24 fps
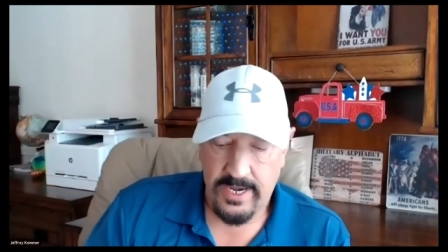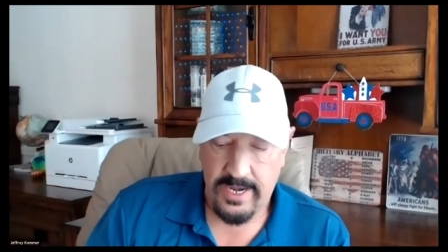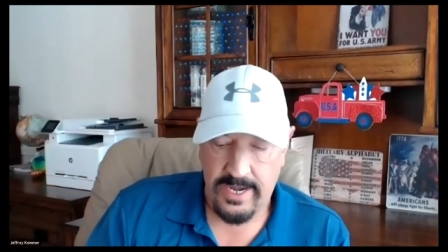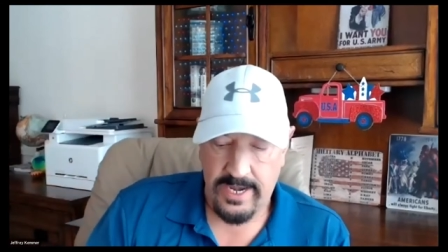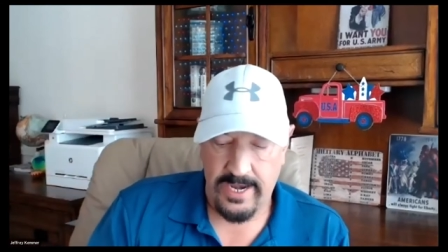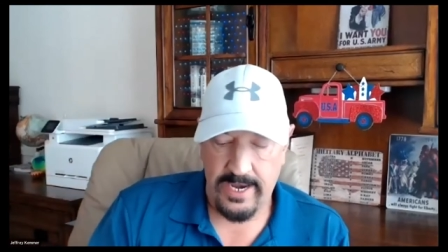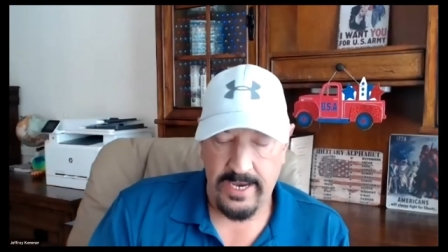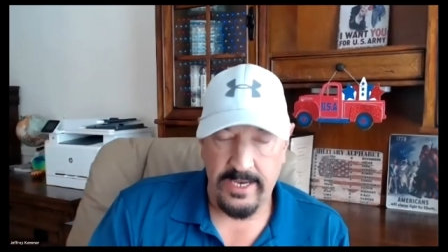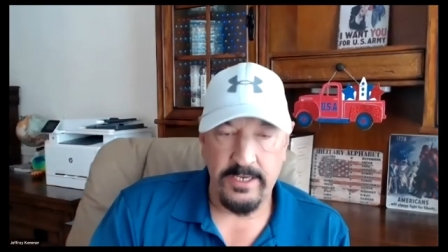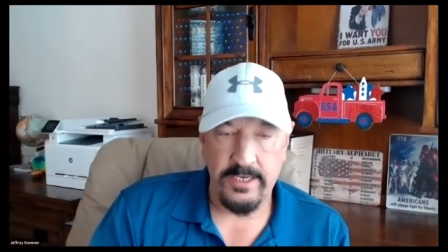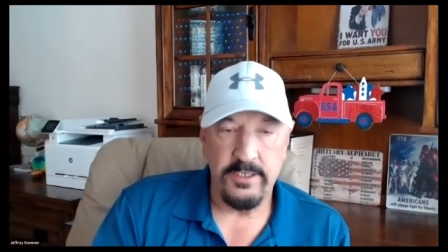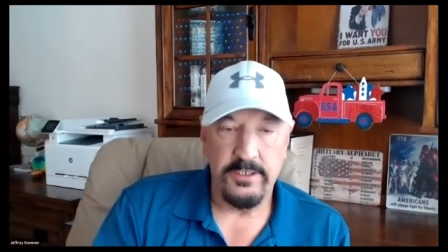
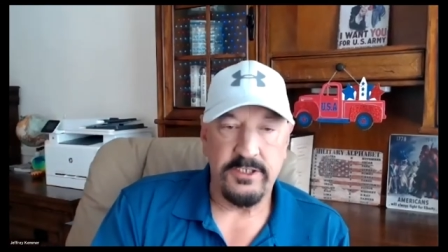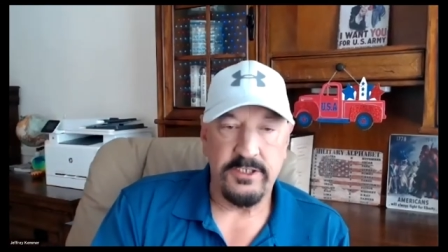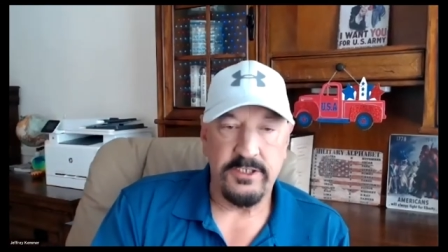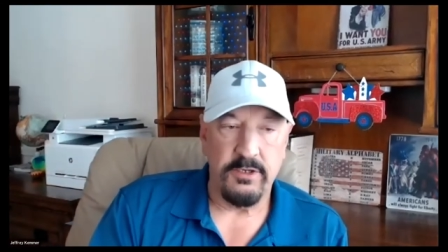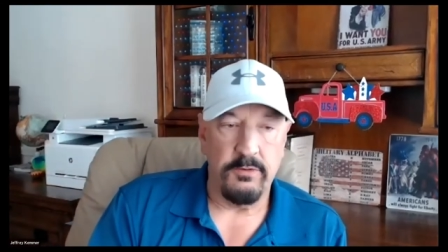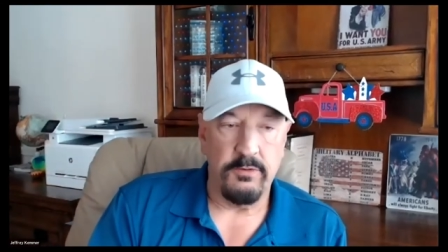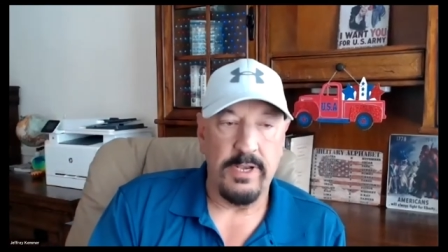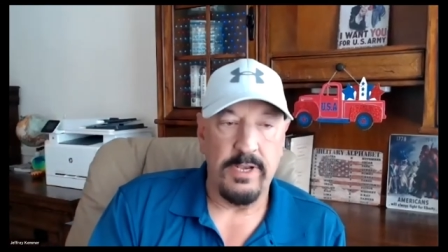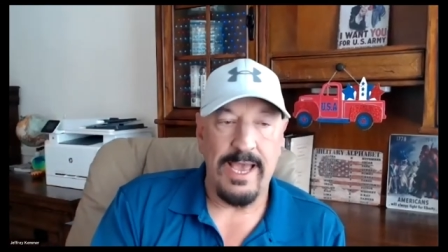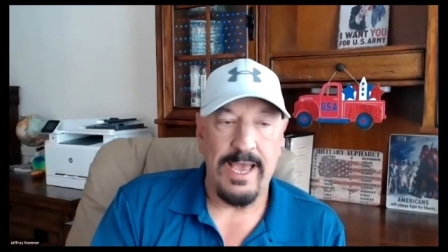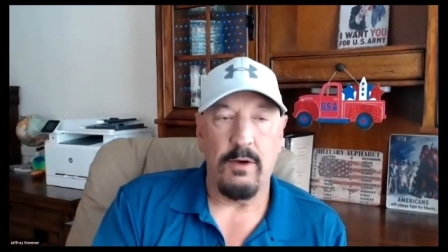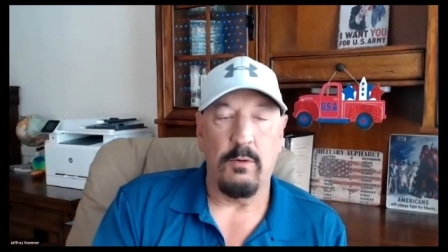And so
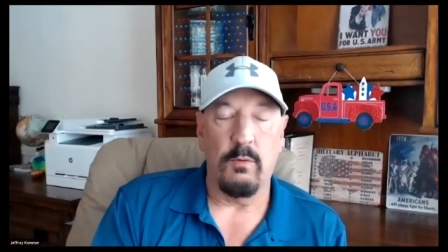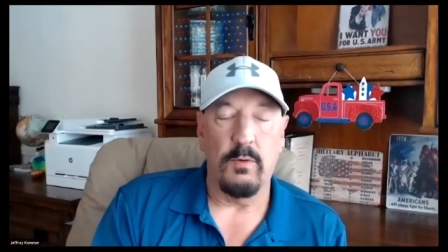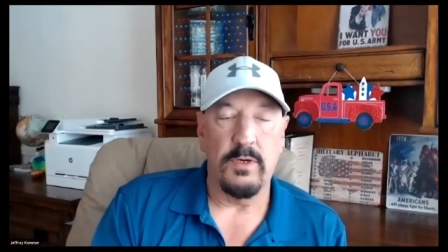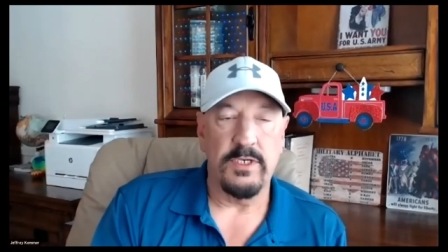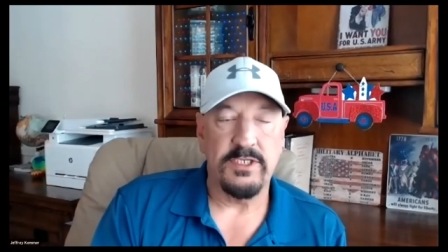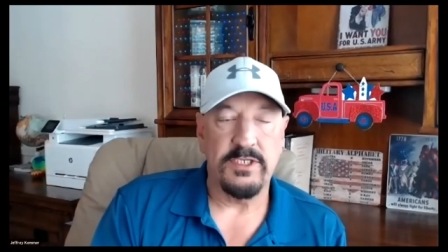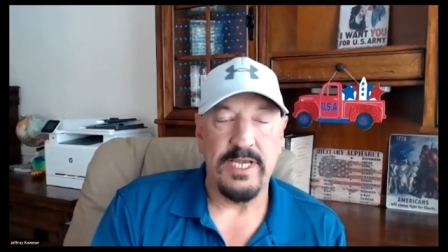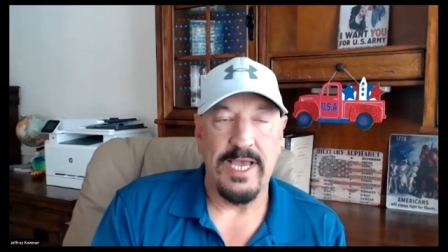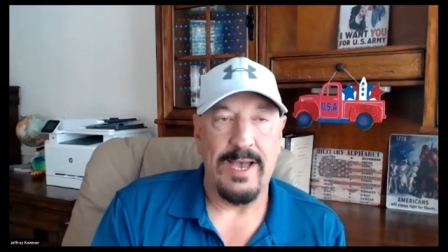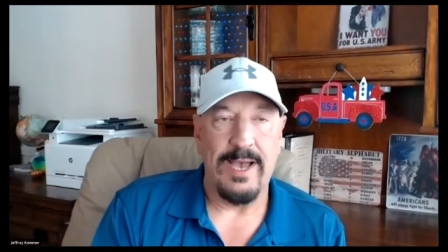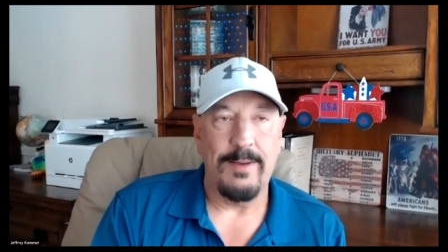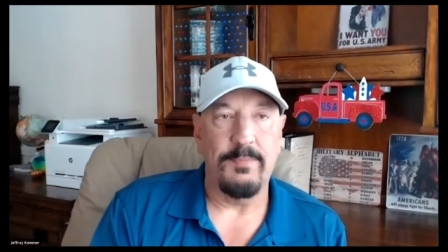now
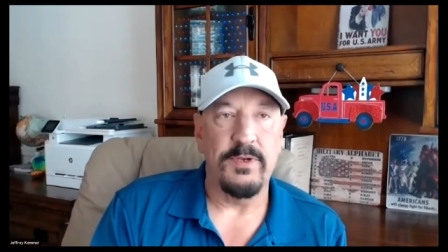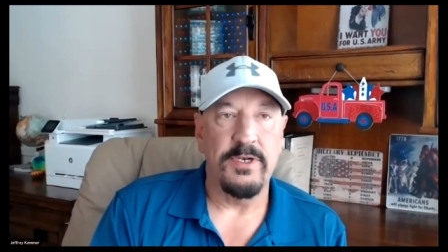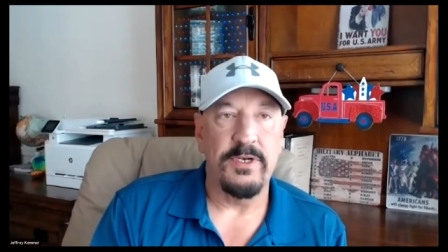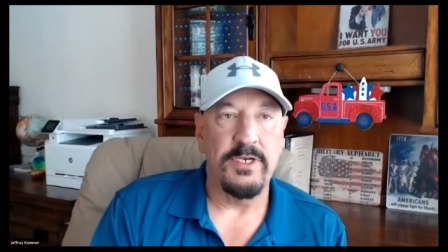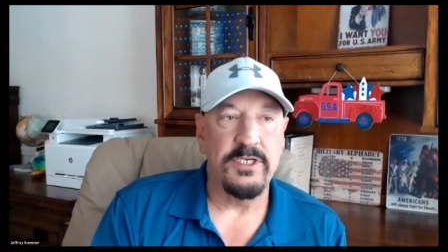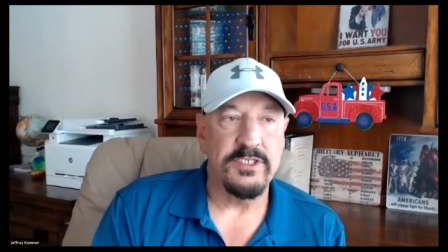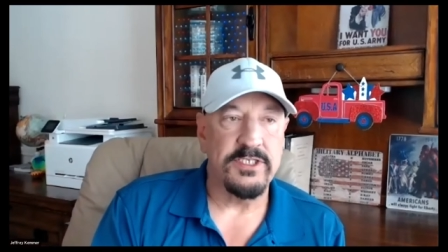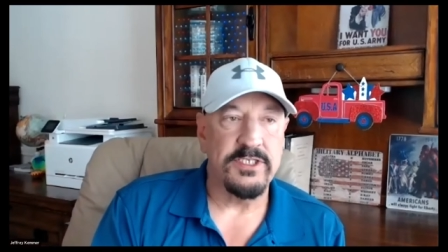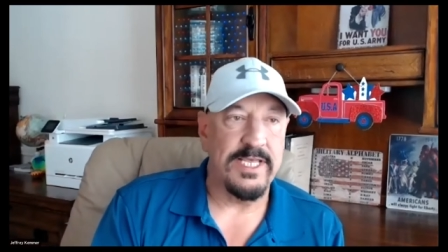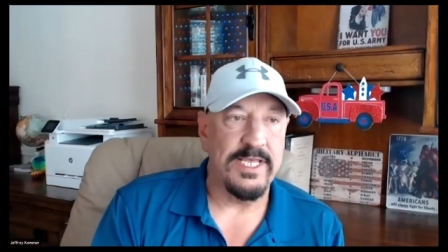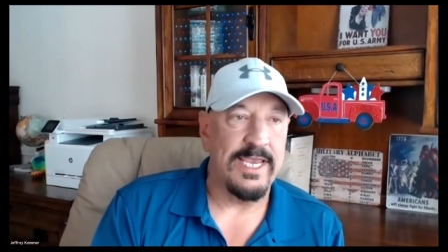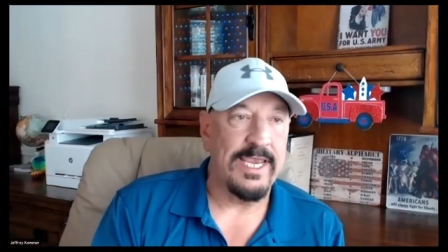what's happened
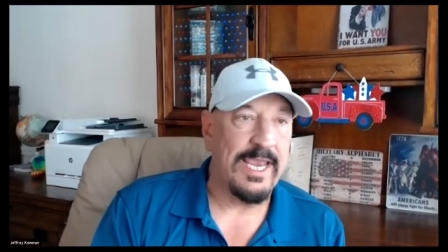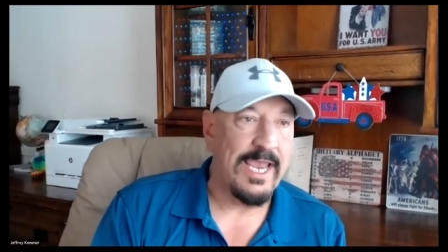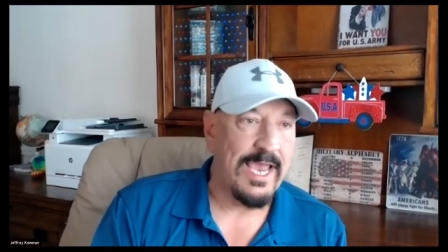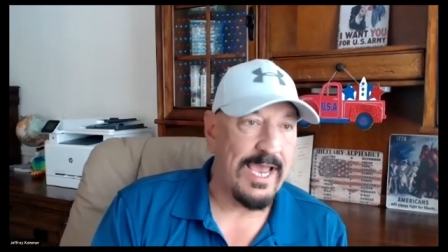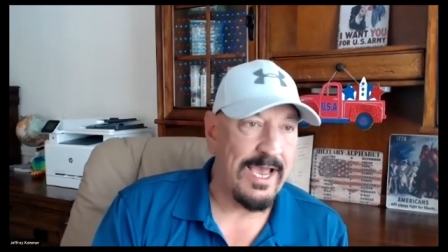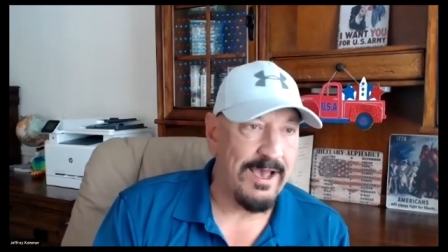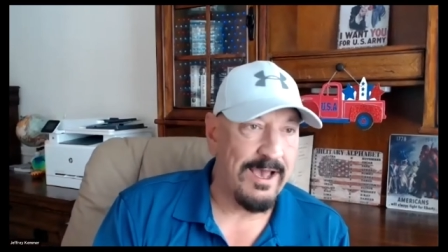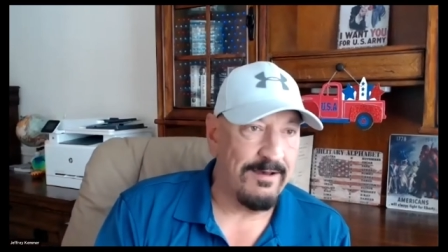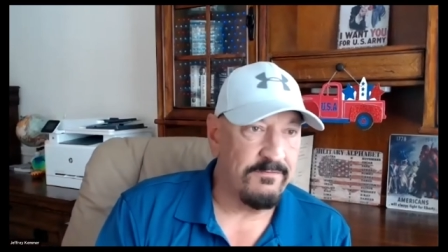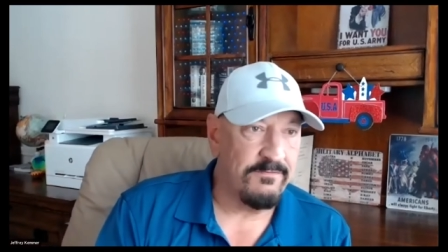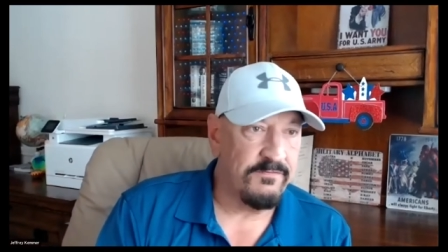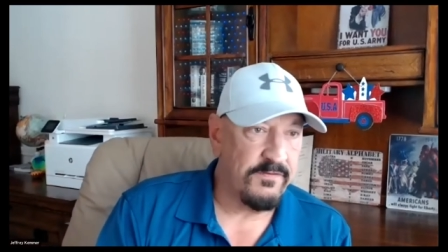is they
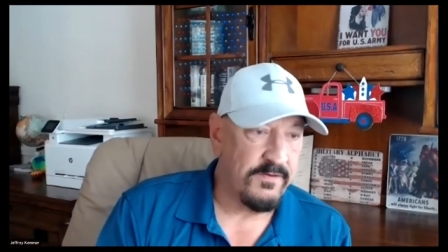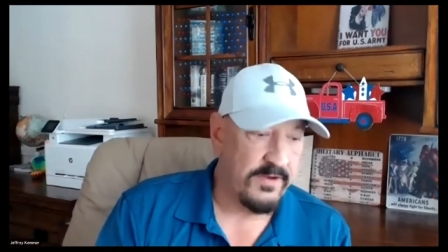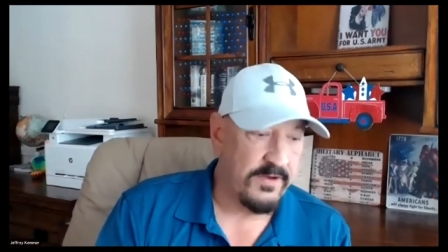have